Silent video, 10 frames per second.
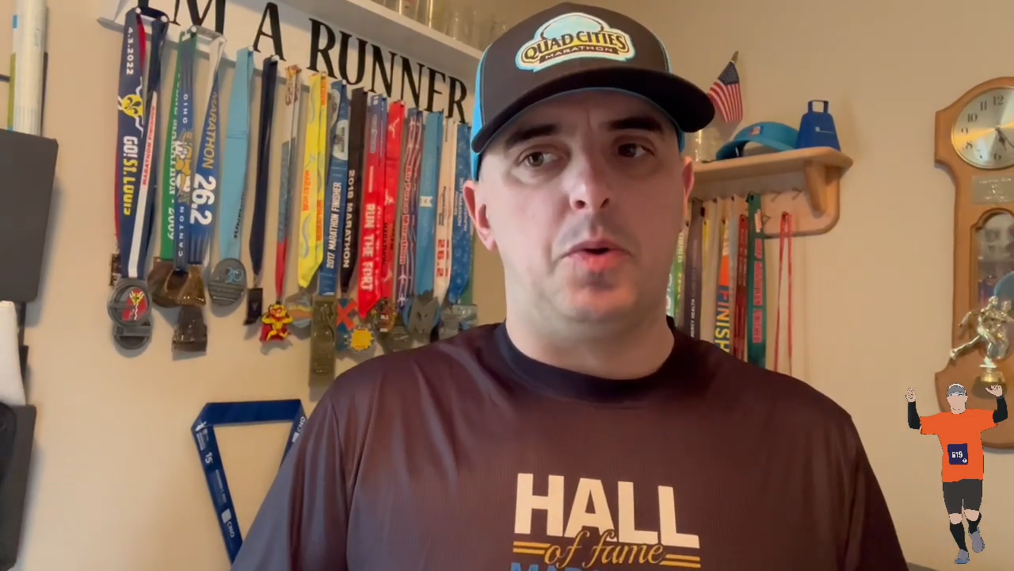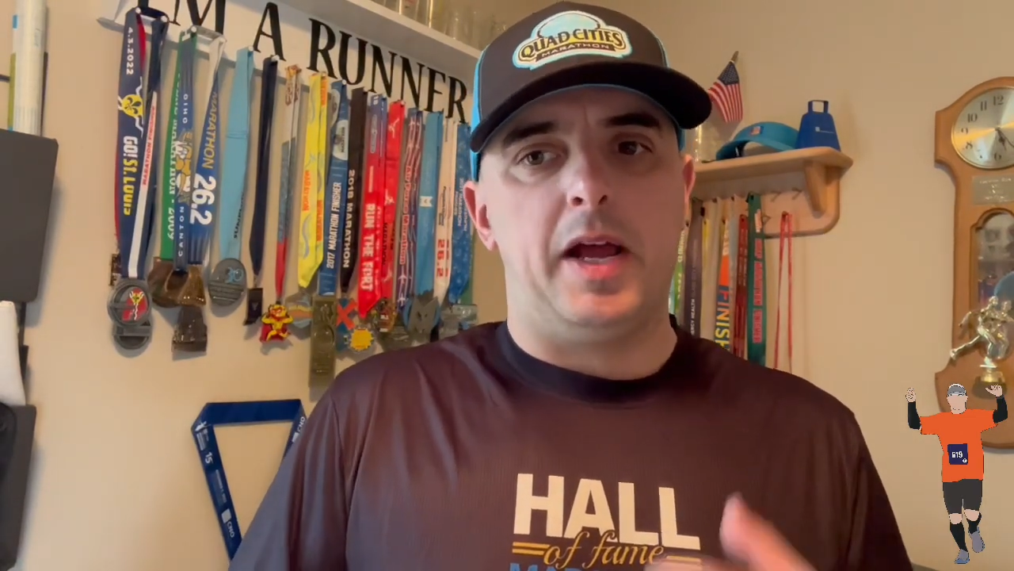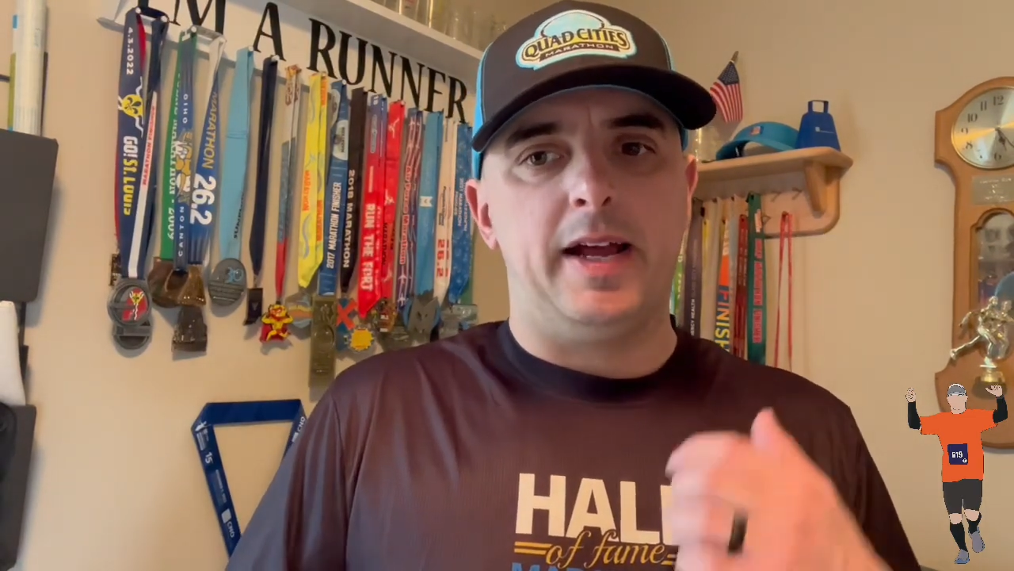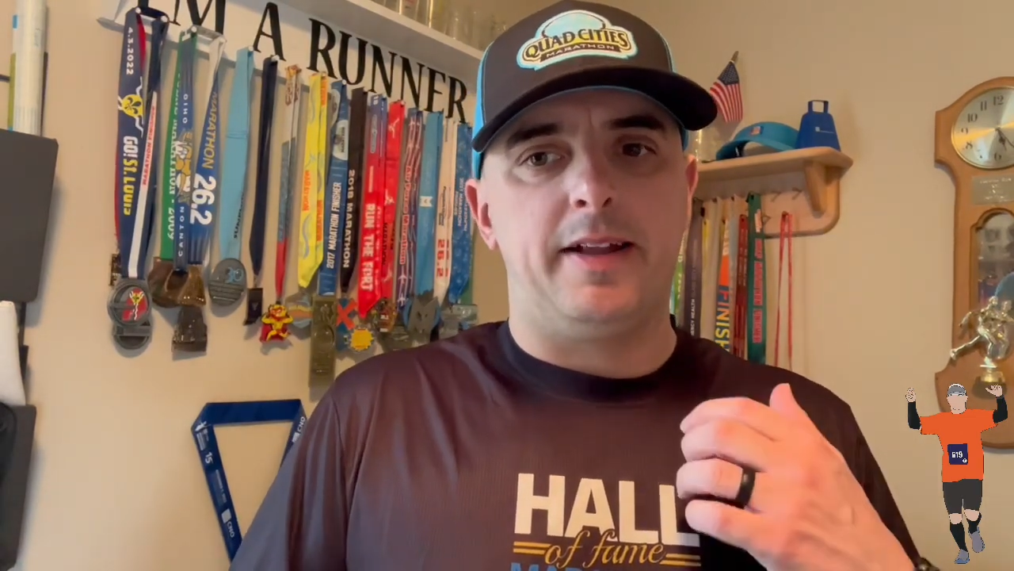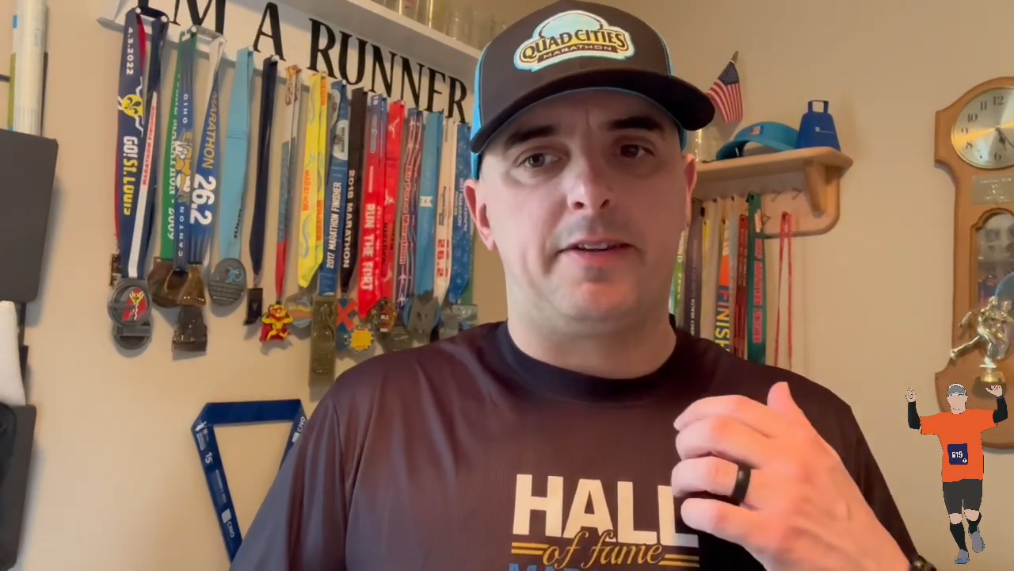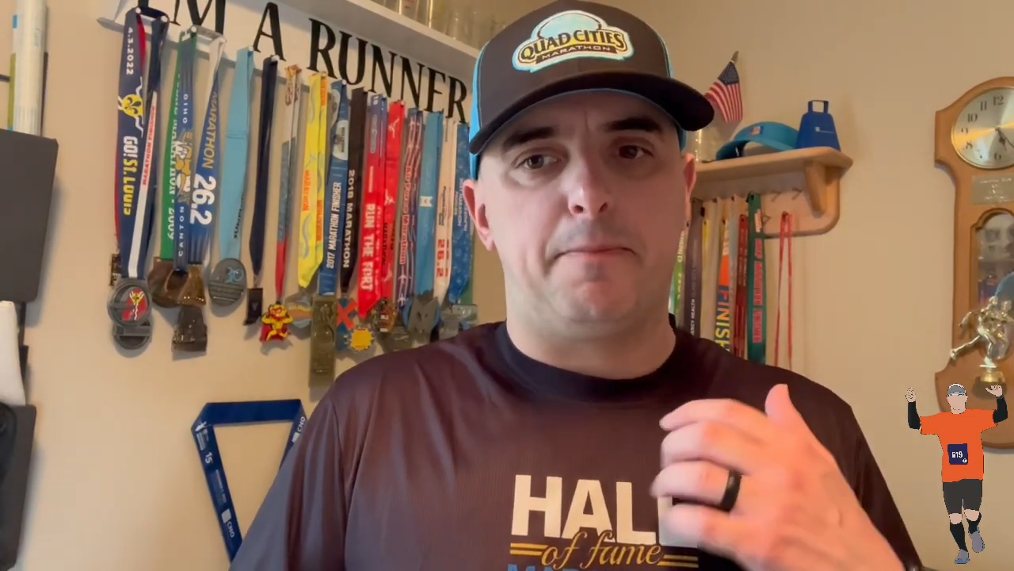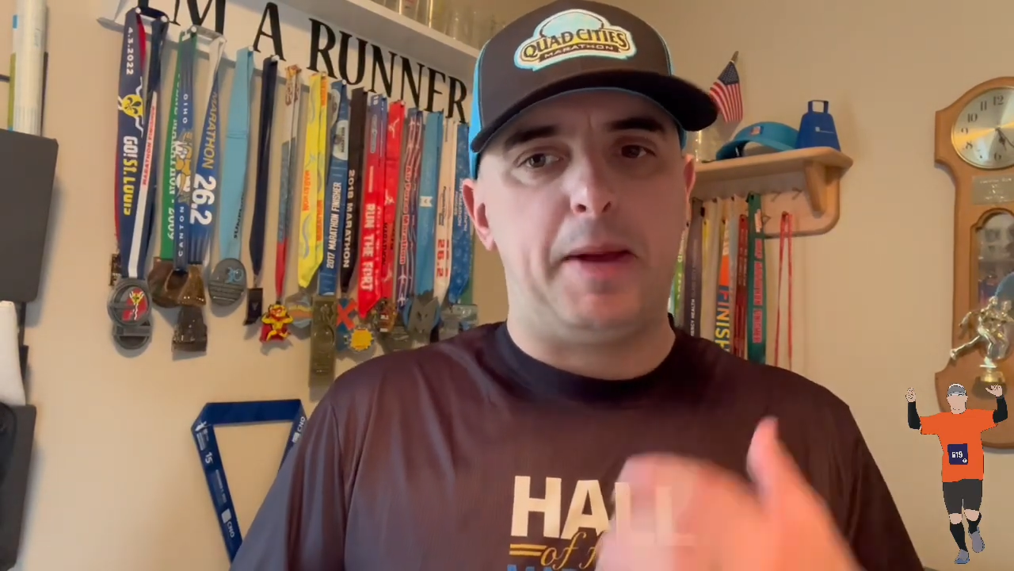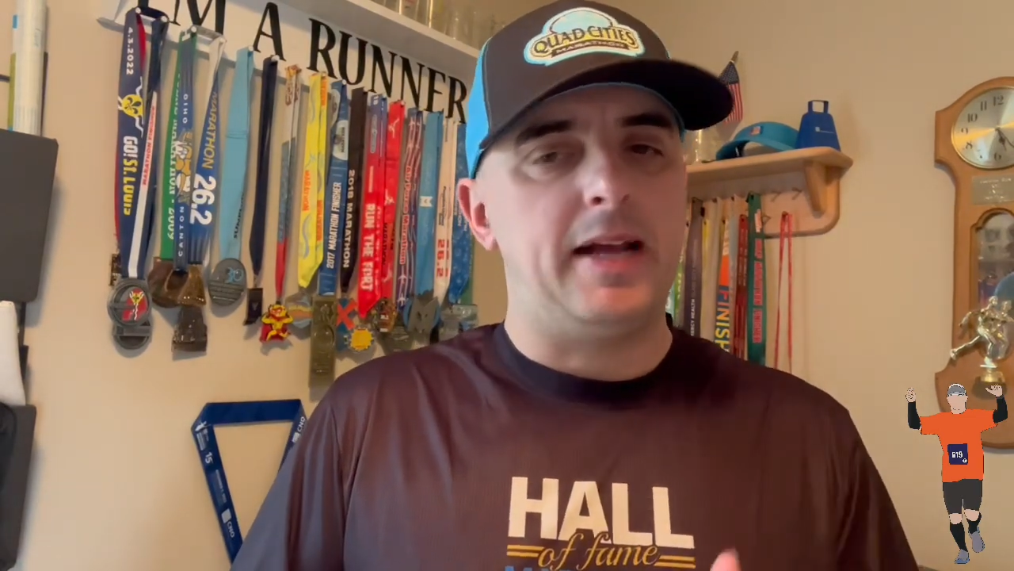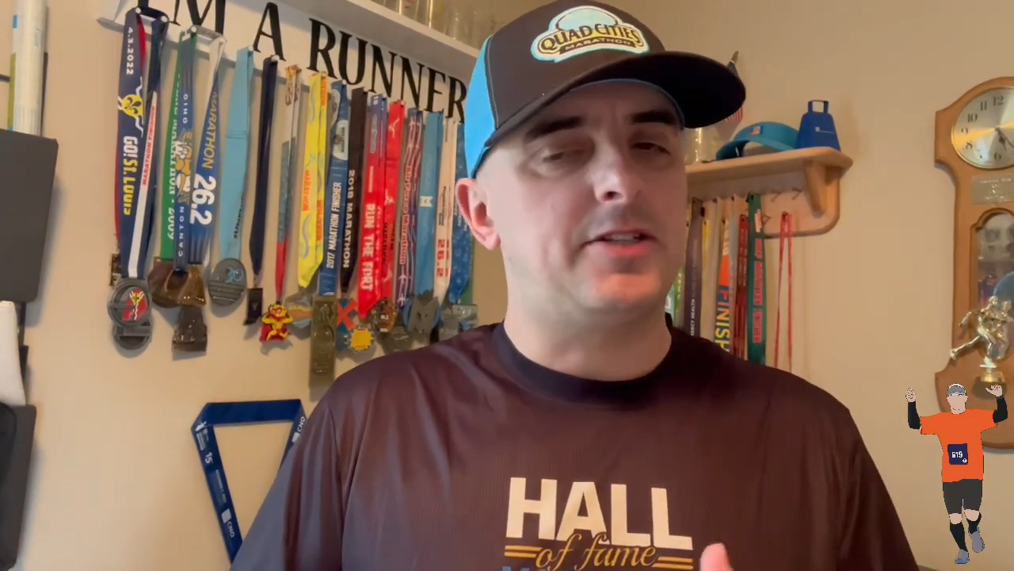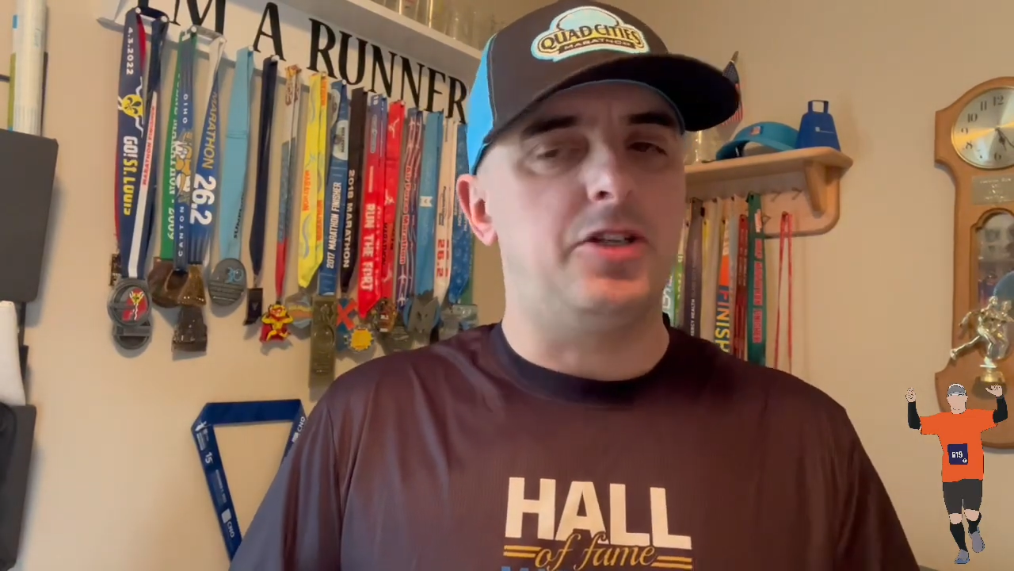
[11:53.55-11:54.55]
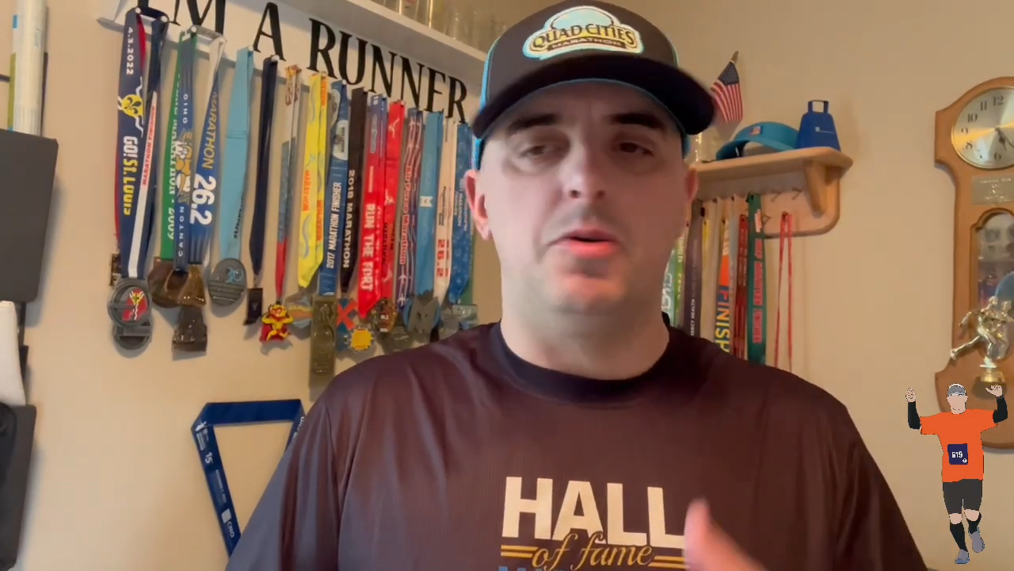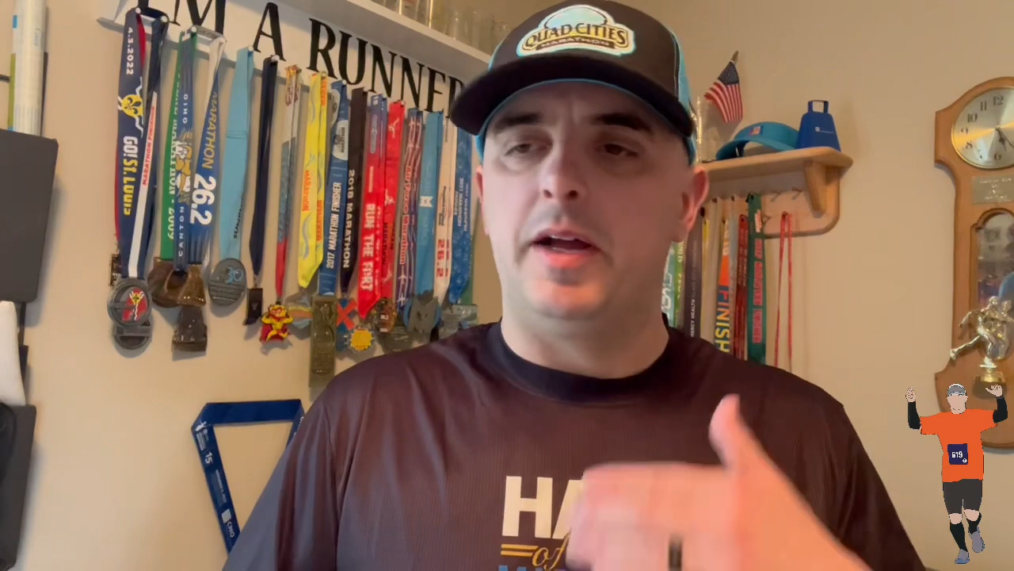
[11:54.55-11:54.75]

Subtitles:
and to pace you.